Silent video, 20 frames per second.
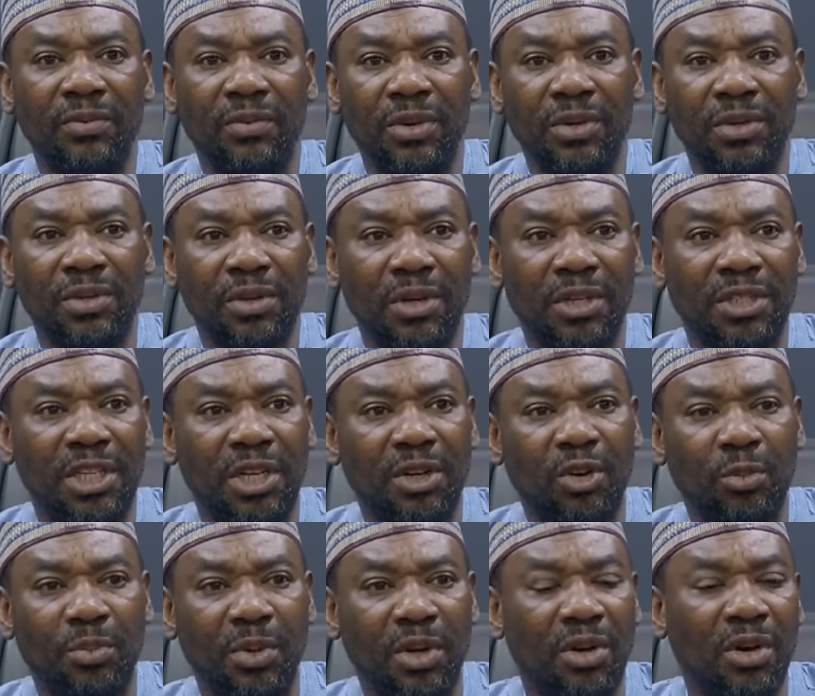even sure? Say
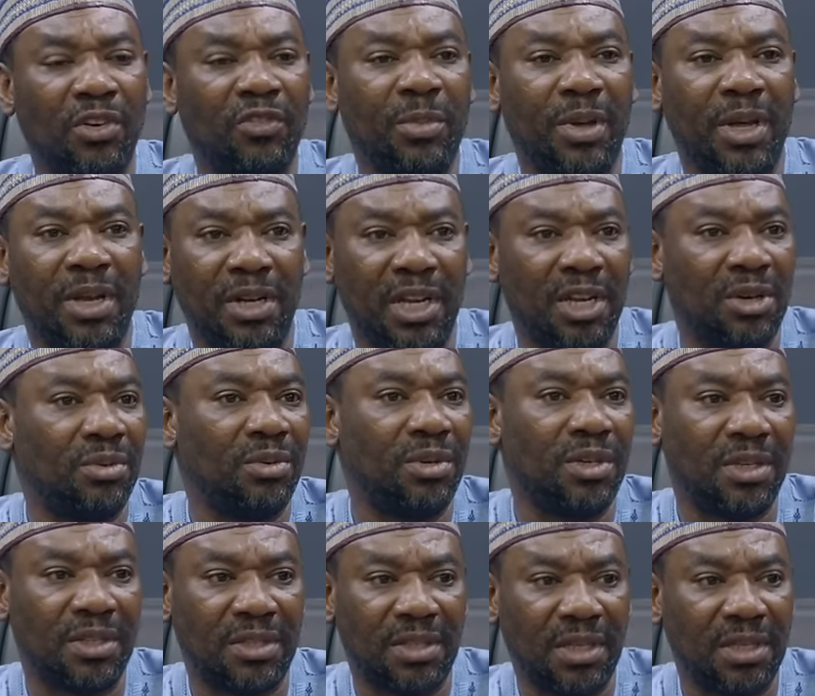no, be government, they do
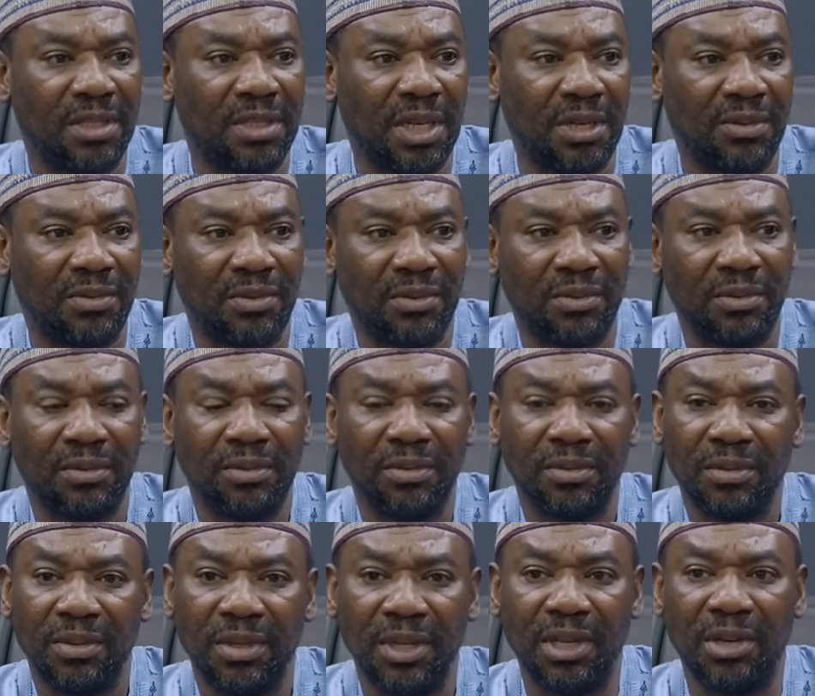this thing, sir,
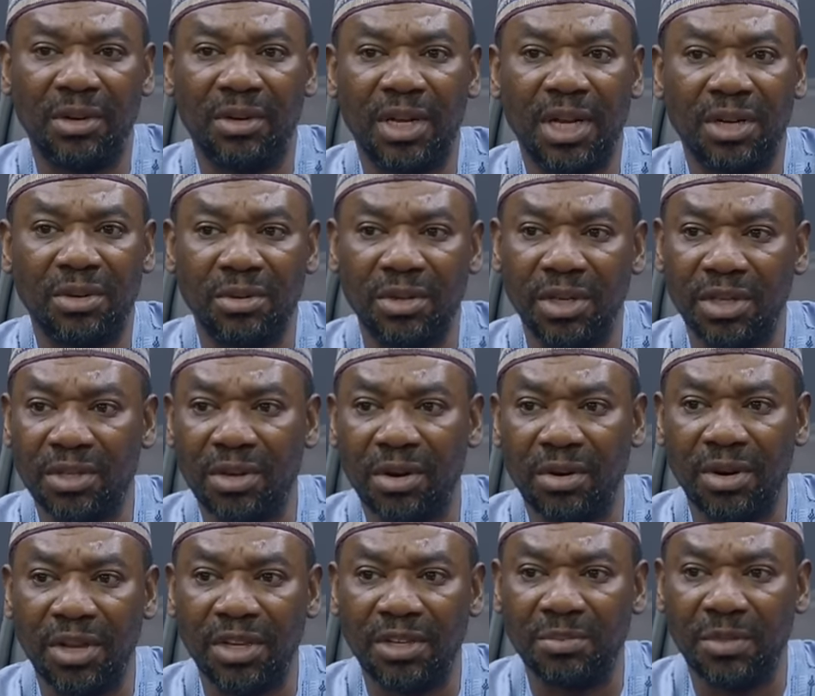in order to
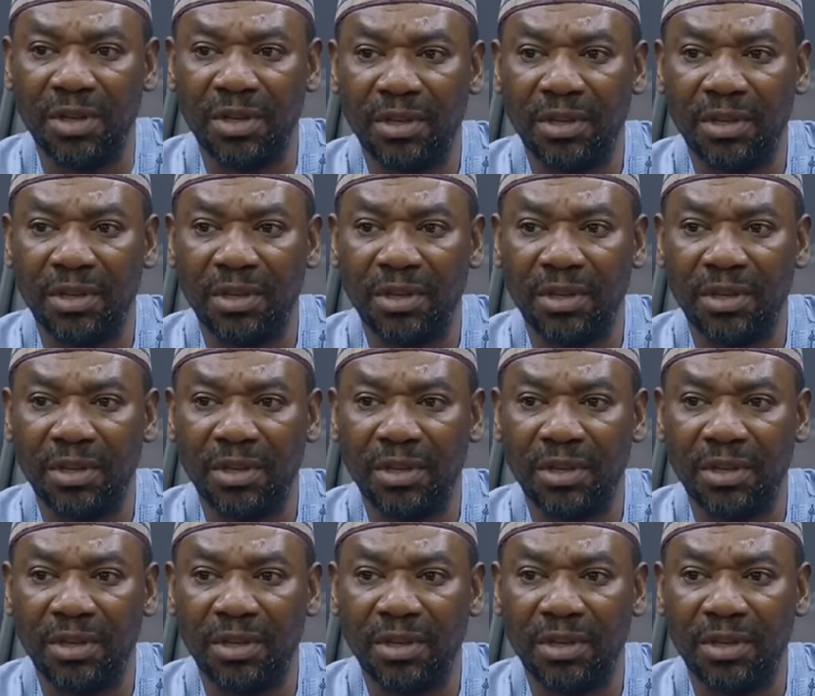discourage